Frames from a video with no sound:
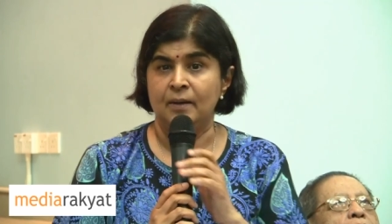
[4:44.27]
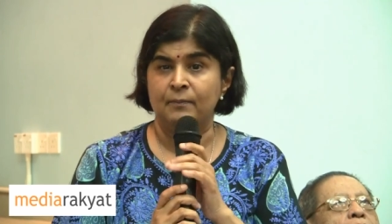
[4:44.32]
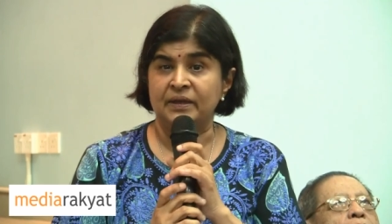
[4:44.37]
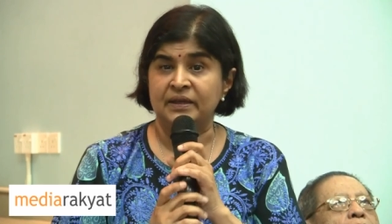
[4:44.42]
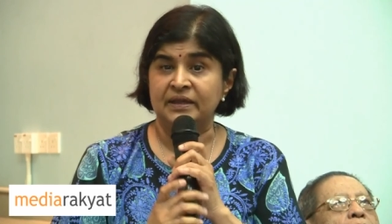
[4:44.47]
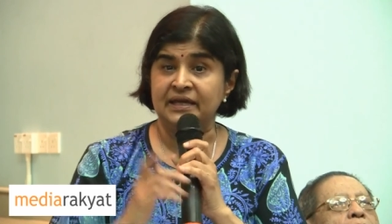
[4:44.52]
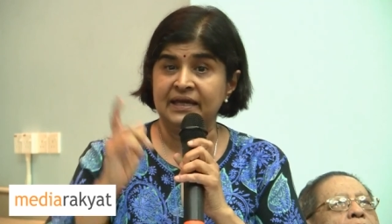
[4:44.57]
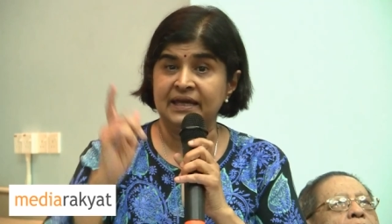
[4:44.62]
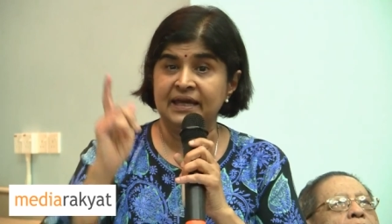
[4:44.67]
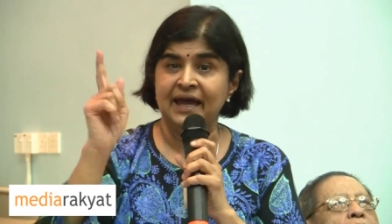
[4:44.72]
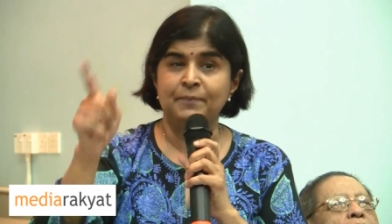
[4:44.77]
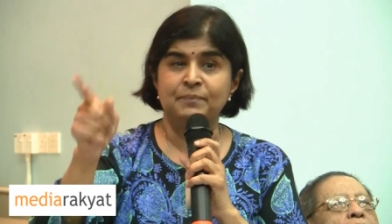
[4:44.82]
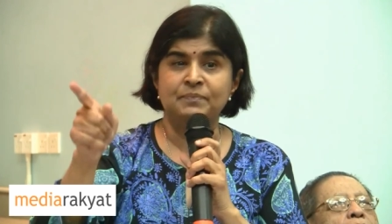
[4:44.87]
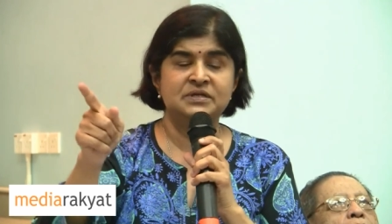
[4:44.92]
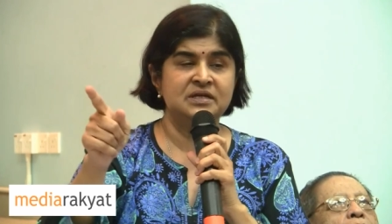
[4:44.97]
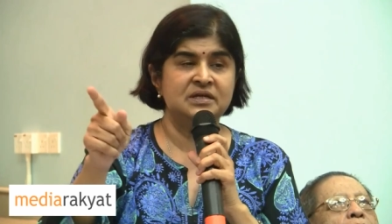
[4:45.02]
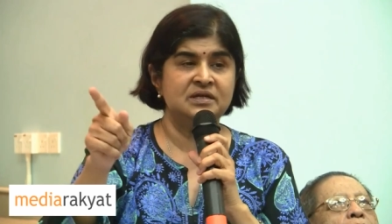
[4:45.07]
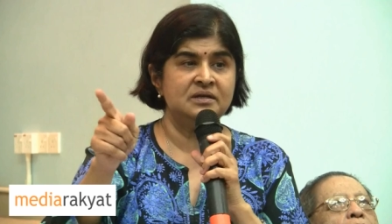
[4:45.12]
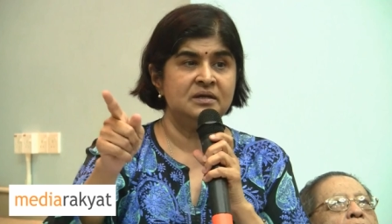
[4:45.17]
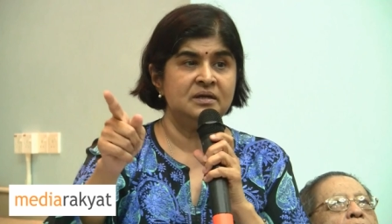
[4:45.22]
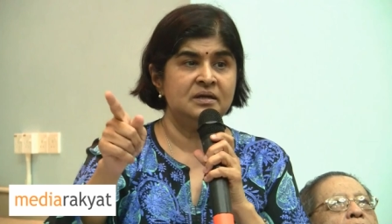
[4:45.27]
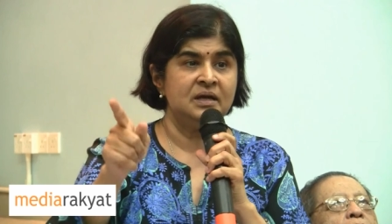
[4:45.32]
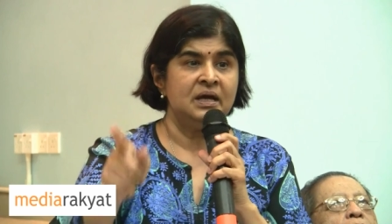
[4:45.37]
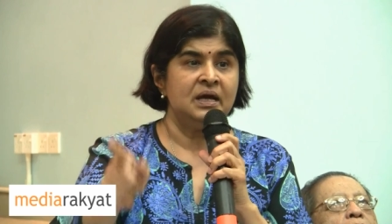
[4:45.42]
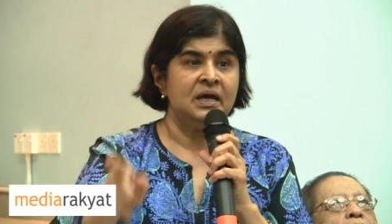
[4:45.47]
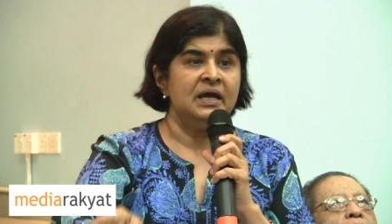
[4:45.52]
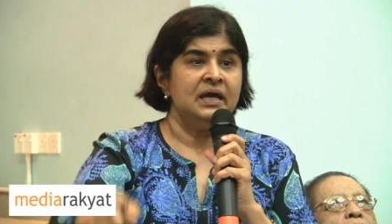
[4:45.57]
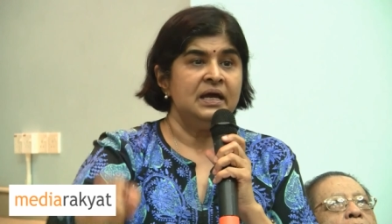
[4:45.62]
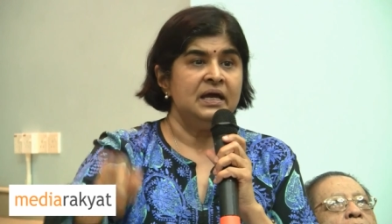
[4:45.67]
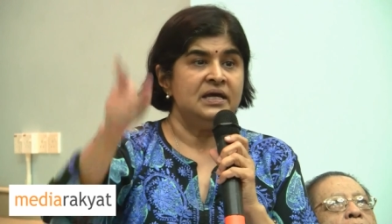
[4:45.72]
but the captain
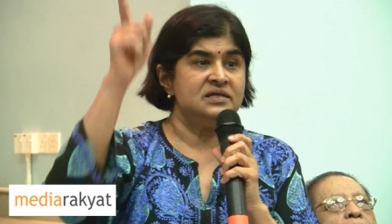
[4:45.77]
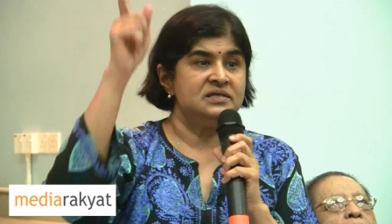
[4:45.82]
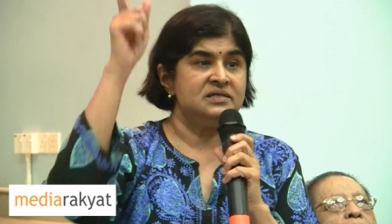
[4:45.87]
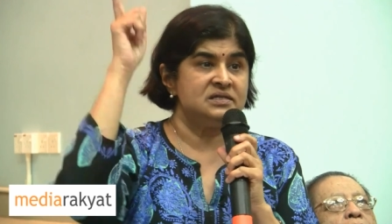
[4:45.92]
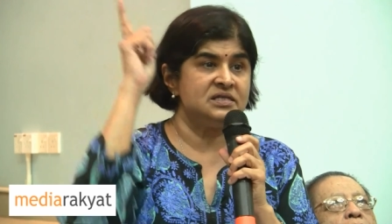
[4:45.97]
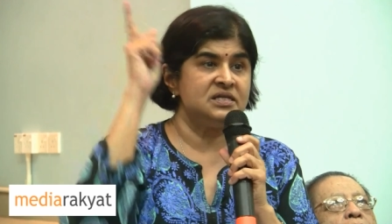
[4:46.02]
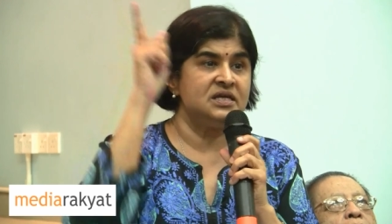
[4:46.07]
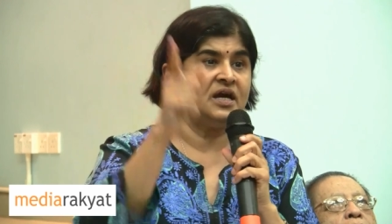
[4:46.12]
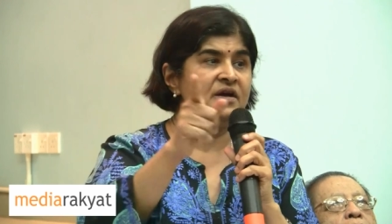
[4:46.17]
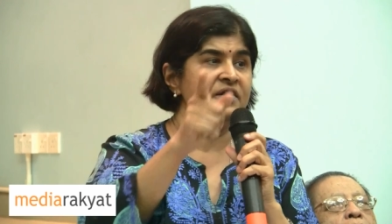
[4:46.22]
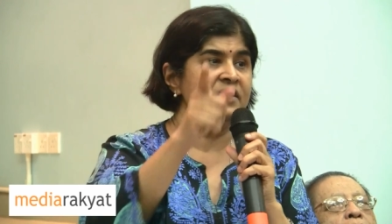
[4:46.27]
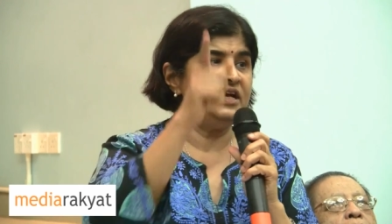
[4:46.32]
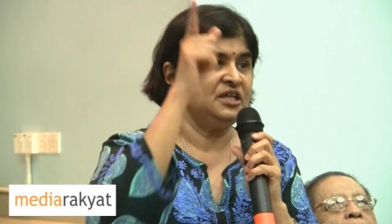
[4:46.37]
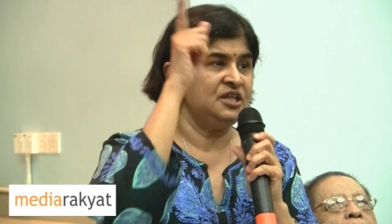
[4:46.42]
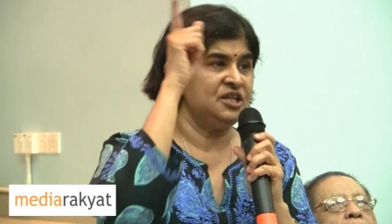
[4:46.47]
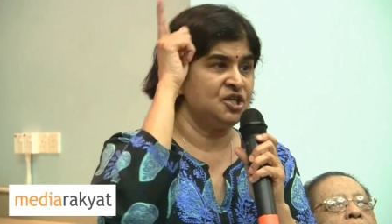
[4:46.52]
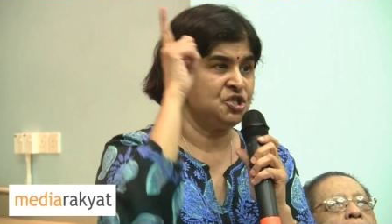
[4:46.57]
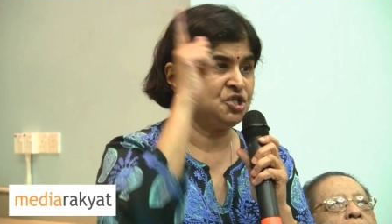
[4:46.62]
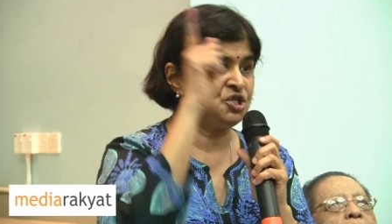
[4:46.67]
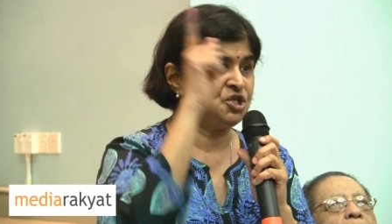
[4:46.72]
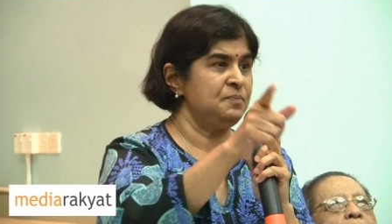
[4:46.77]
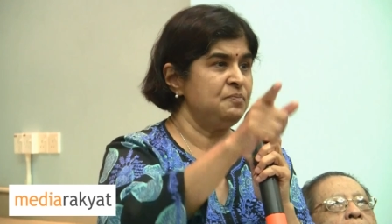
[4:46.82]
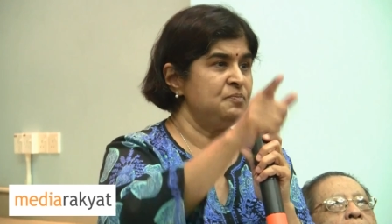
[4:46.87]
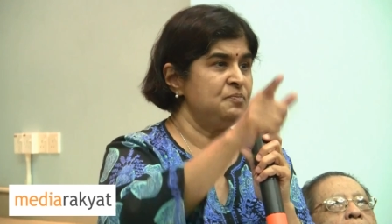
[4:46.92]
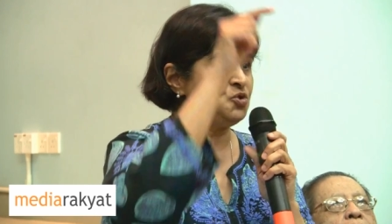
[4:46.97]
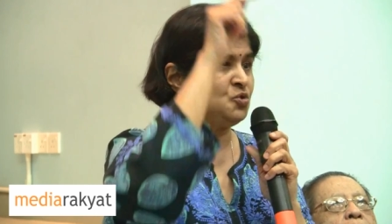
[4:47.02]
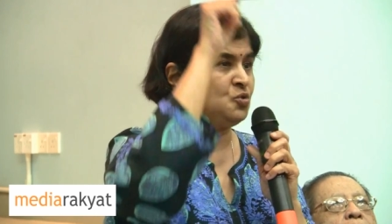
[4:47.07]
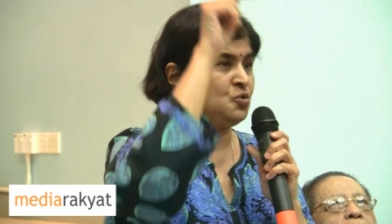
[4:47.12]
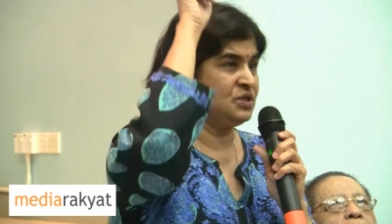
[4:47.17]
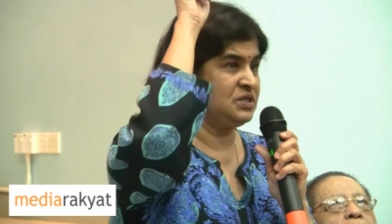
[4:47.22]
is steering the ship
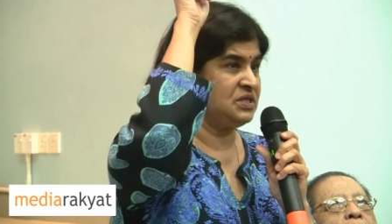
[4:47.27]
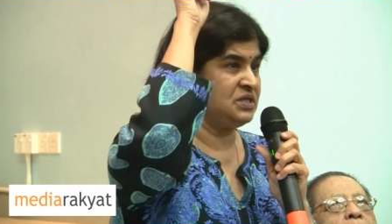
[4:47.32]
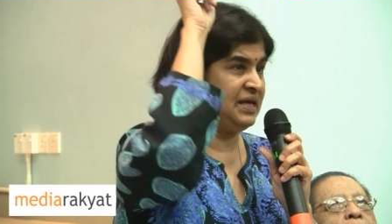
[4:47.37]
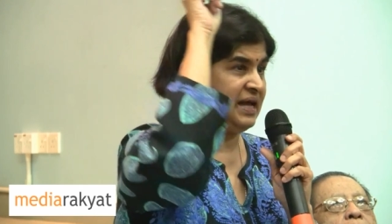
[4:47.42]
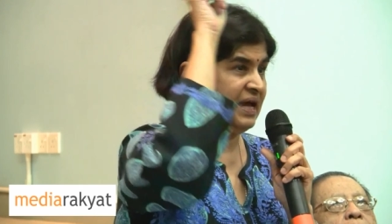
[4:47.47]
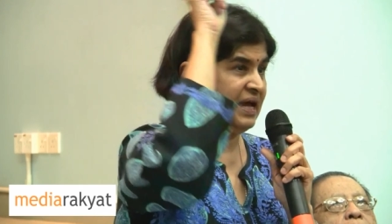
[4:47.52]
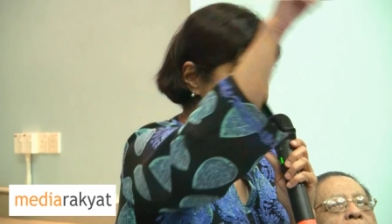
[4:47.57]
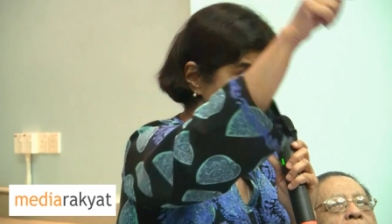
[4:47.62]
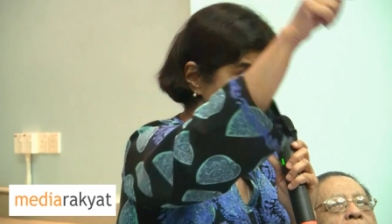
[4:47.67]
towards the